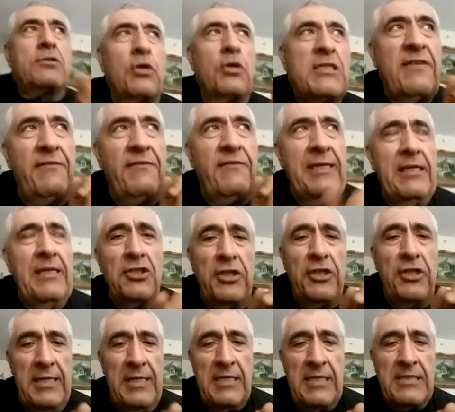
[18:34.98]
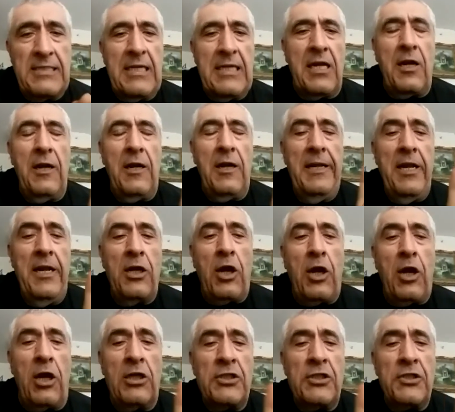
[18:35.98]
source of energy is clean
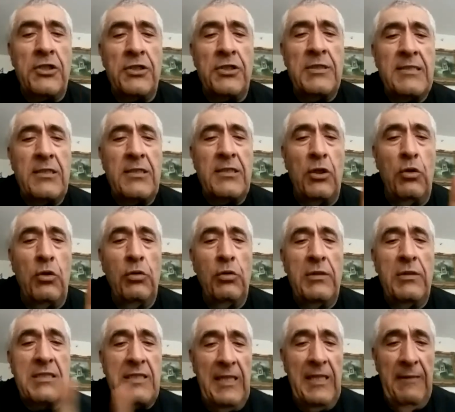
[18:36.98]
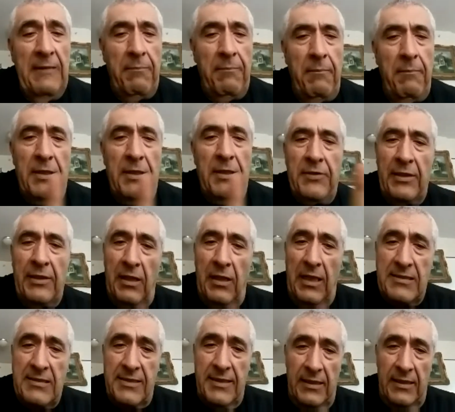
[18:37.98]
conscience and good sleep, but not
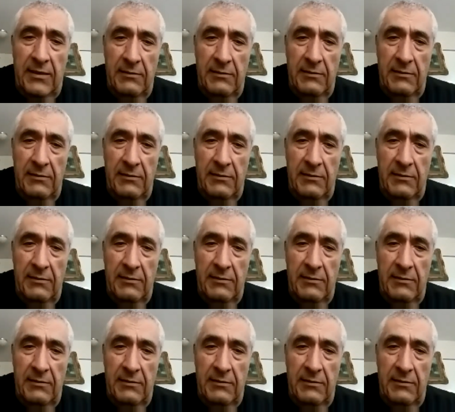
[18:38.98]
last night.